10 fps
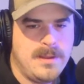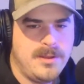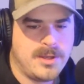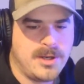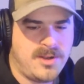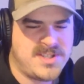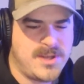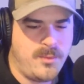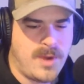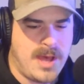You could
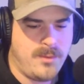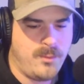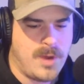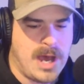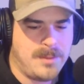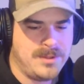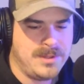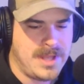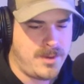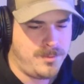also round
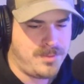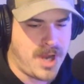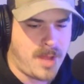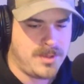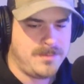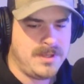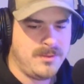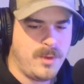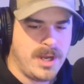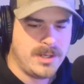robin. That would probably be
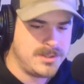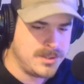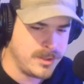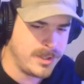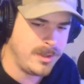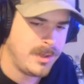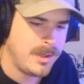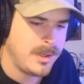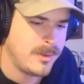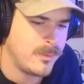the way to do it.
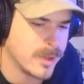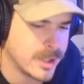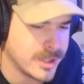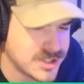We're going to